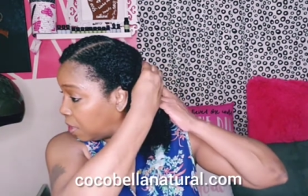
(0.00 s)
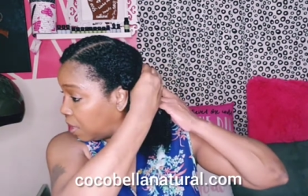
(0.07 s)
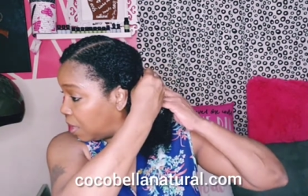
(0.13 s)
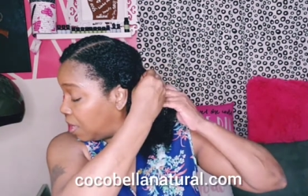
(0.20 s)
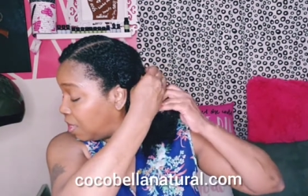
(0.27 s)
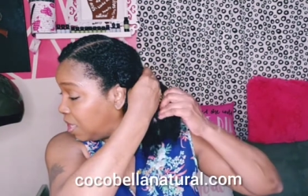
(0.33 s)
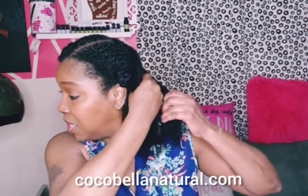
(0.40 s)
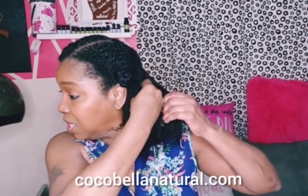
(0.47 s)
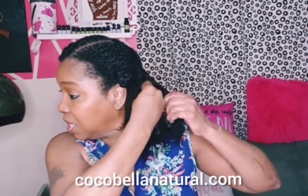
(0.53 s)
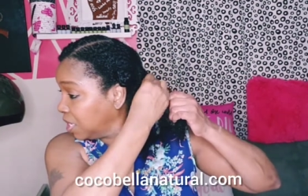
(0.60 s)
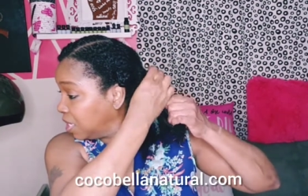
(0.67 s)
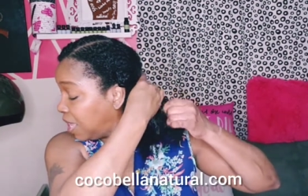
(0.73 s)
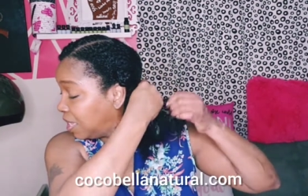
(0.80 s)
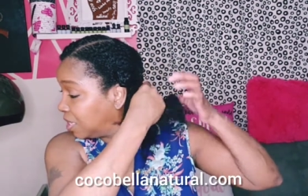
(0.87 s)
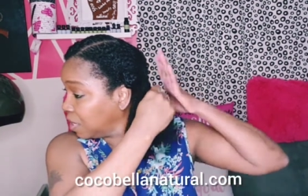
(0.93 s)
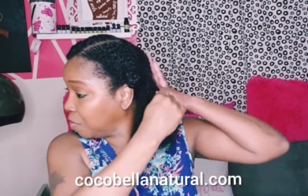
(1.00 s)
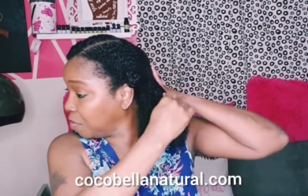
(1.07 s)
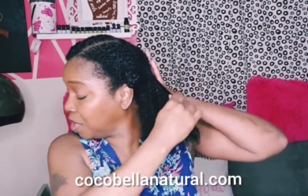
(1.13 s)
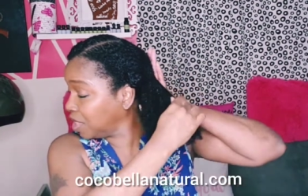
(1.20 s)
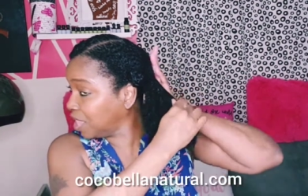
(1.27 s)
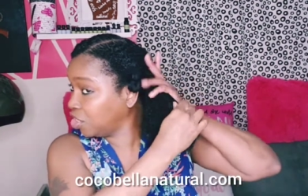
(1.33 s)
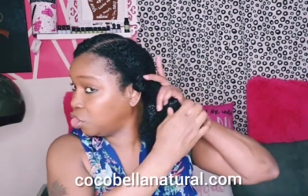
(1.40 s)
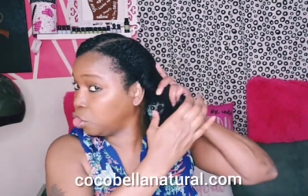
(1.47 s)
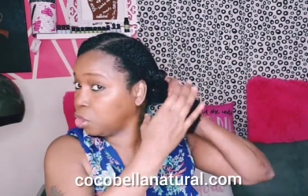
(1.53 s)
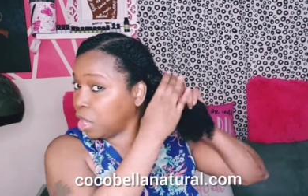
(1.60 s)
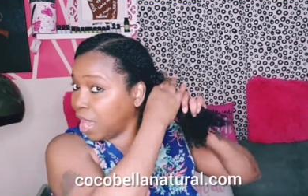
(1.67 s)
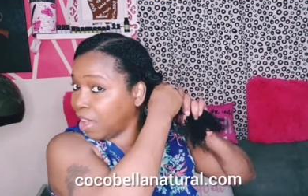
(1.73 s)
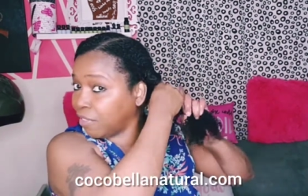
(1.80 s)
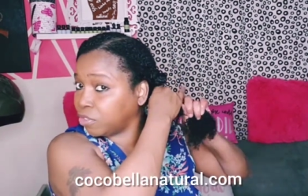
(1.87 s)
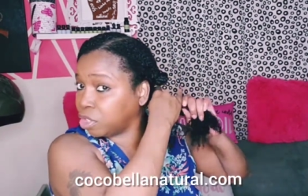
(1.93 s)
And this is not something that you
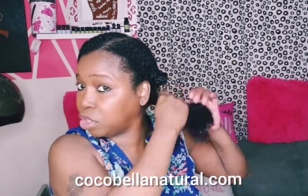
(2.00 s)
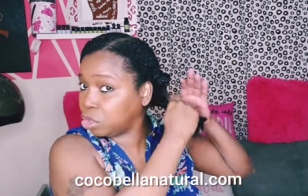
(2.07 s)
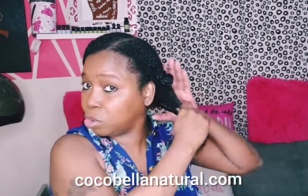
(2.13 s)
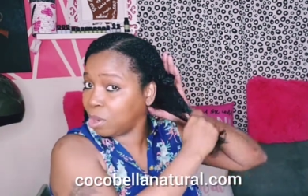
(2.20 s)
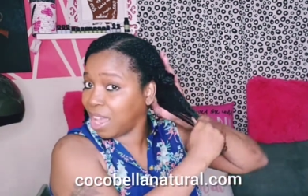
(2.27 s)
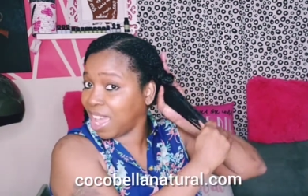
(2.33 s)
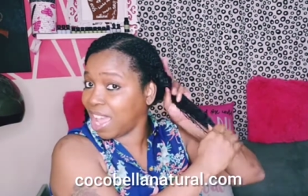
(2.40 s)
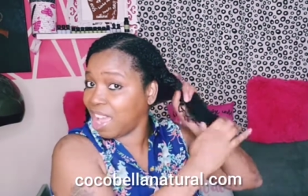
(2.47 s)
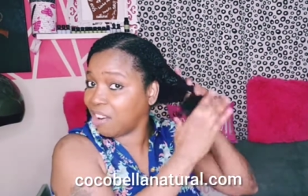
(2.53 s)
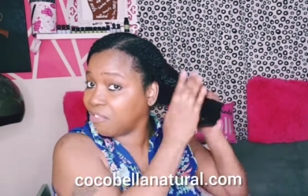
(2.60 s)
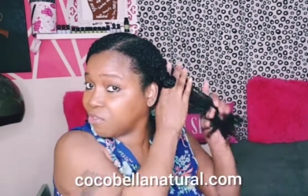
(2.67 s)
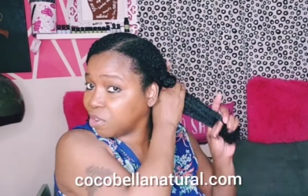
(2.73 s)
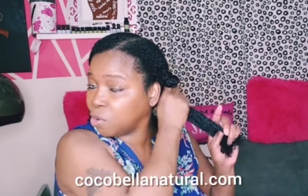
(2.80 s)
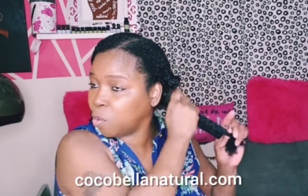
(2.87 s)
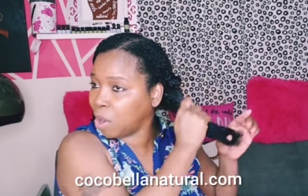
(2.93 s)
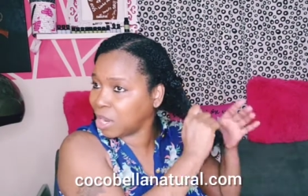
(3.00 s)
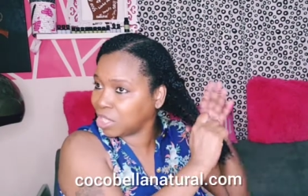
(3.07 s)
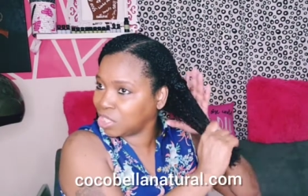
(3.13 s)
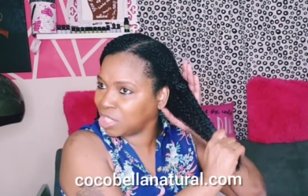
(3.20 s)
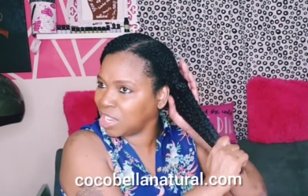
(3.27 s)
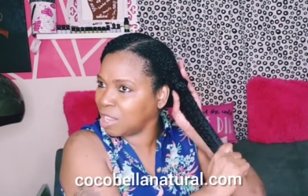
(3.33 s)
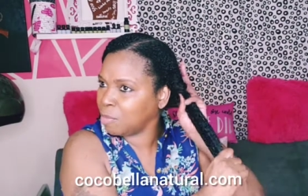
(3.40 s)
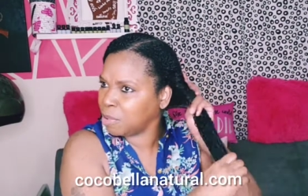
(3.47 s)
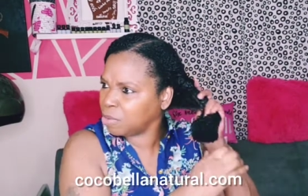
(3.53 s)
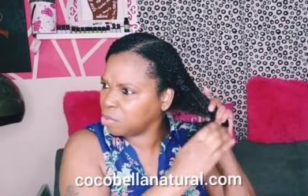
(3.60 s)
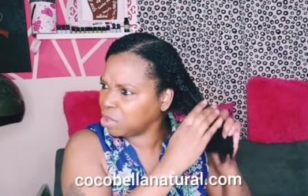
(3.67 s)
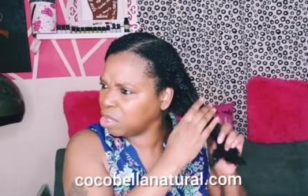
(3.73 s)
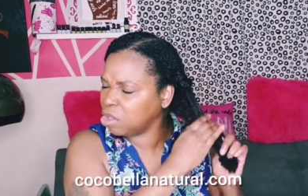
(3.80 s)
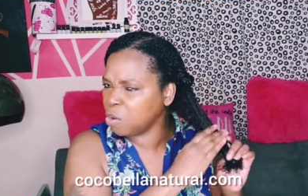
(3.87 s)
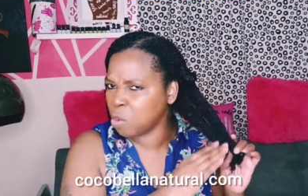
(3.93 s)
have to do every wash day, but
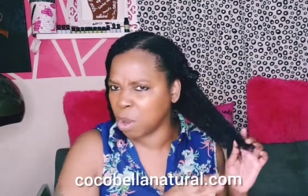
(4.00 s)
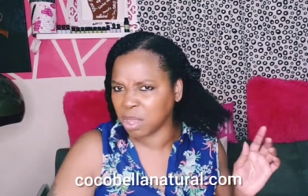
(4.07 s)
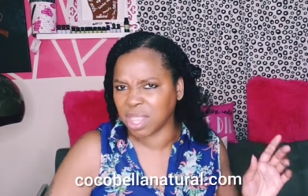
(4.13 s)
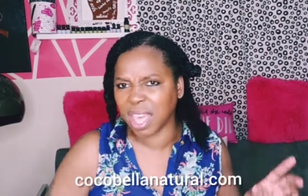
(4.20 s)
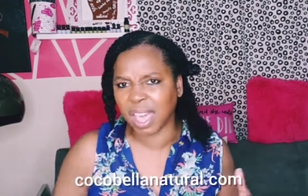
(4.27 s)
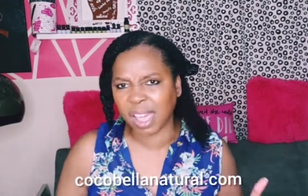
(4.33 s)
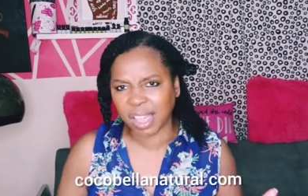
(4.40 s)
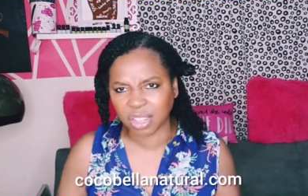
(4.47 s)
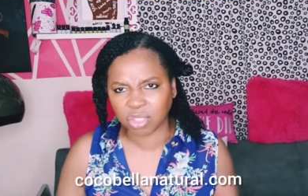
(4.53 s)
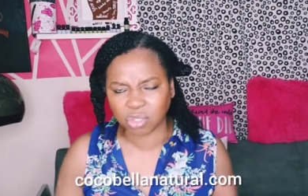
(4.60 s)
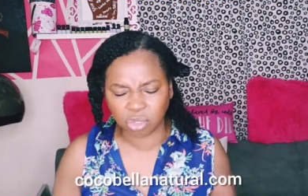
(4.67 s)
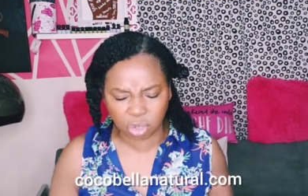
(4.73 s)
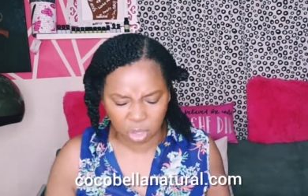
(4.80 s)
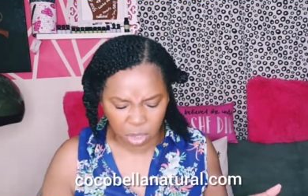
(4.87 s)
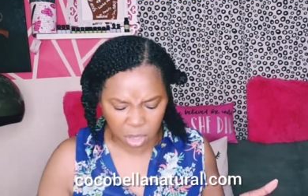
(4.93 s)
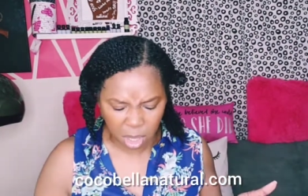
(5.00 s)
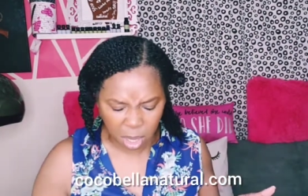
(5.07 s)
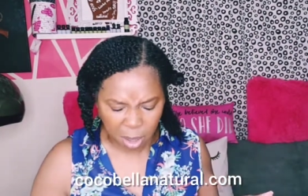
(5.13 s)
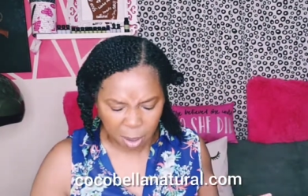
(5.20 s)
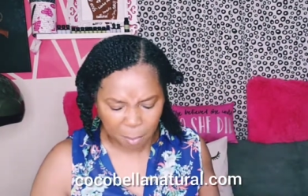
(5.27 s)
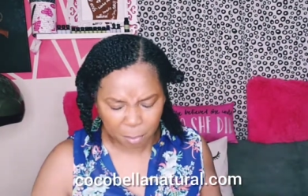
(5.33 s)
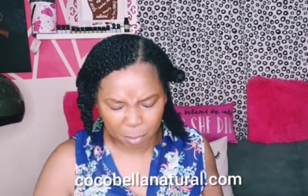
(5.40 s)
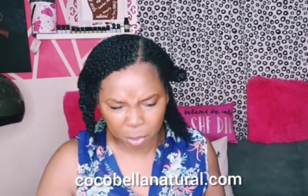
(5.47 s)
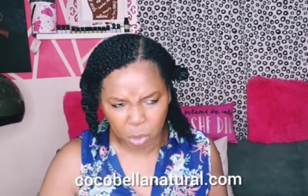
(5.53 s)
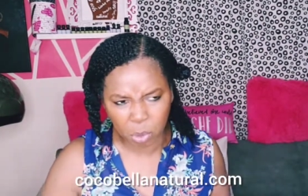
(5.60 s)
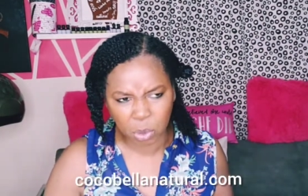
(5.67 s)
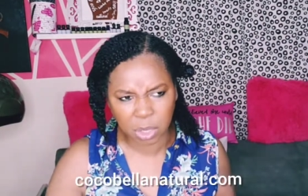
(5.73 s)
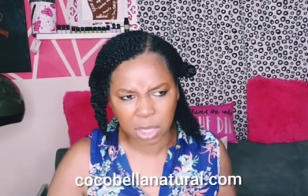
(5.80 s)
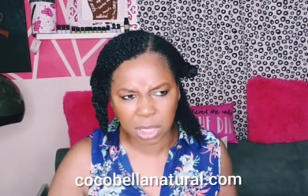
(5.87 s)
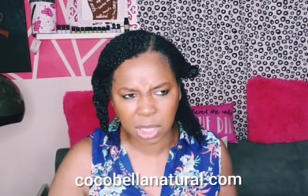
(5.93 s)
when you want that extra
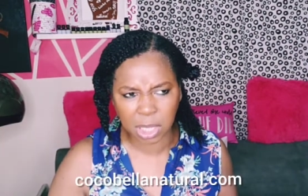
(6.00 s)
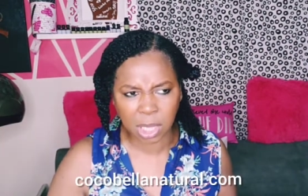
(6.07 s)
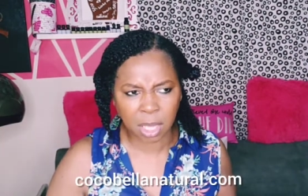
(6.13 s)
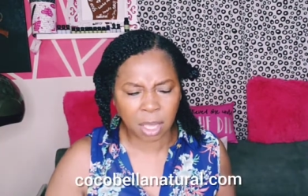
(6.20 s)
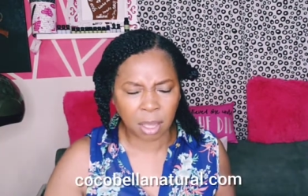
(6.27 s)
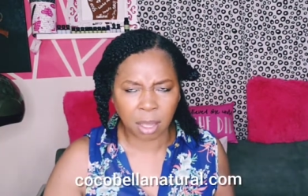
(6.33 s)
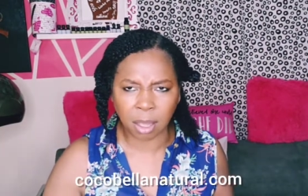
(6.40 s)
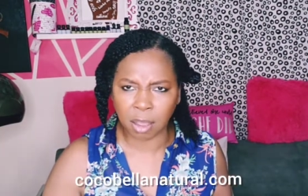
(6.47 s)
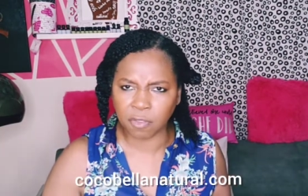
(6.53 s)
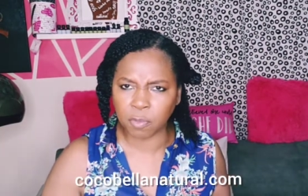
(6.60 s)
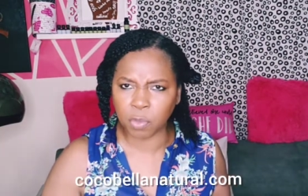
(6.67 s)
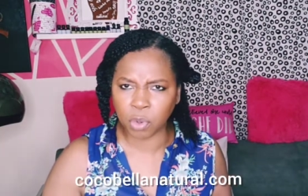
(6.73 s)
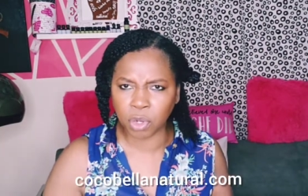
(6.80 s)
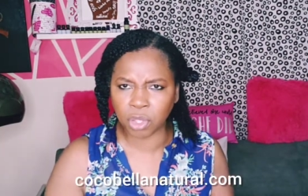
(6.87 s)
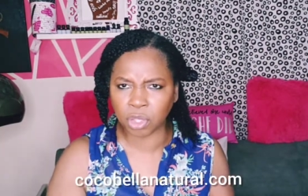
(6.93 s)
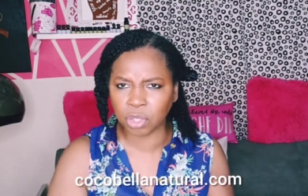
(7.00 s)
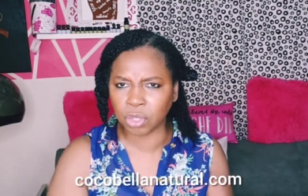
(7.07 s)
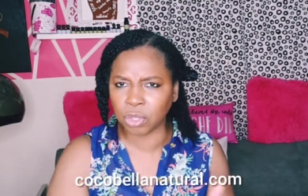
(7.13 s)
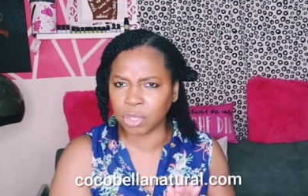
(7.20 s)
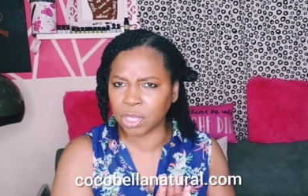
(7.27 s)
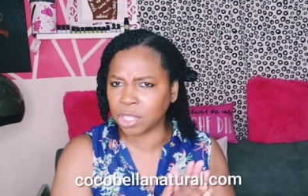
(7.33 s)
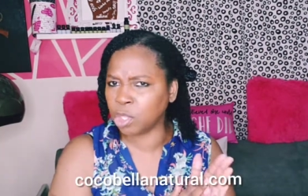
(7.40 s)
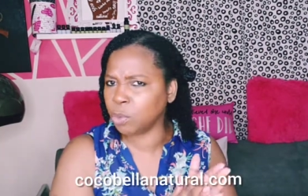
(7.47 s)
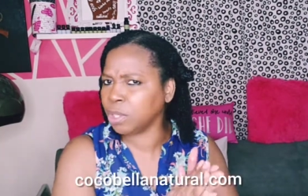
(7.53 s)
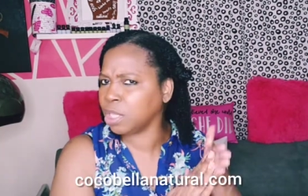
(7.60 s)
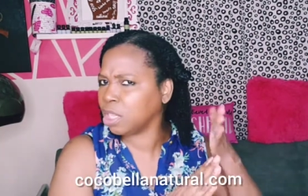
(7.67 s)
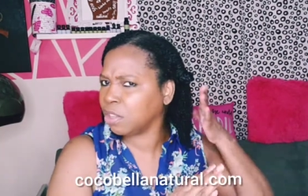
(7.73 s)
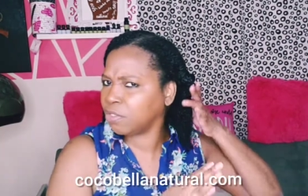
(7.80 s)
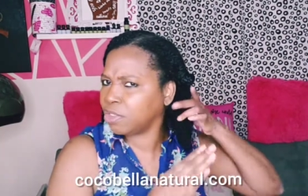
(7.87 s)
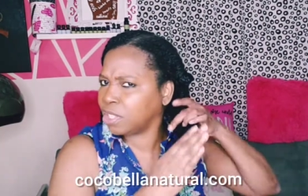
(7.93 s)
boost of moisture and you want to
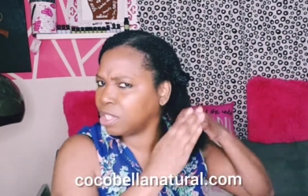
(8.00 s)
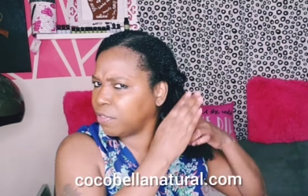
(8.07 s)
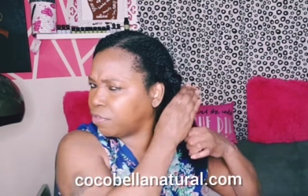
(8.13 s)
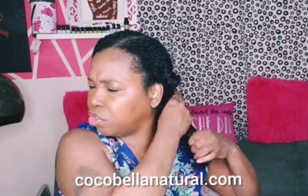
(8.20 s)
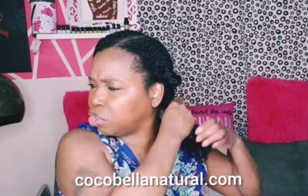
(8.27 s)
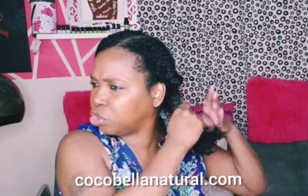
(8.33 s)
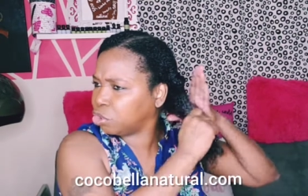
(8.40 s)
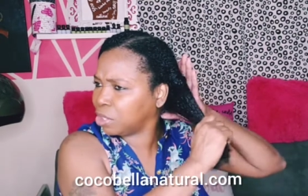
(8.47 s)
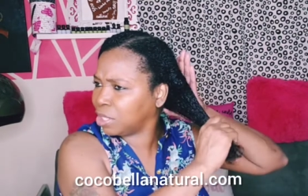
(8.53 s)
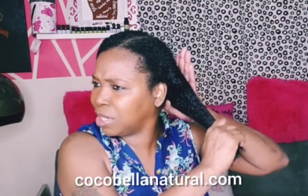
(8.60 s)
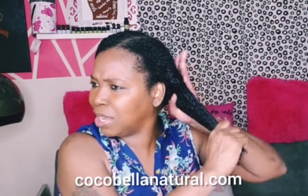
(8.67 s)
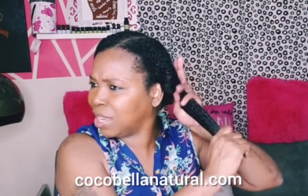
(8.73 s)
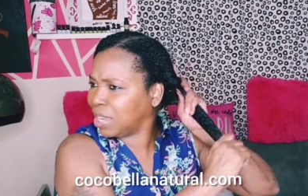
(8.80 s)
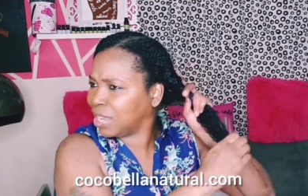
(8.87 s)
give yourself a treat,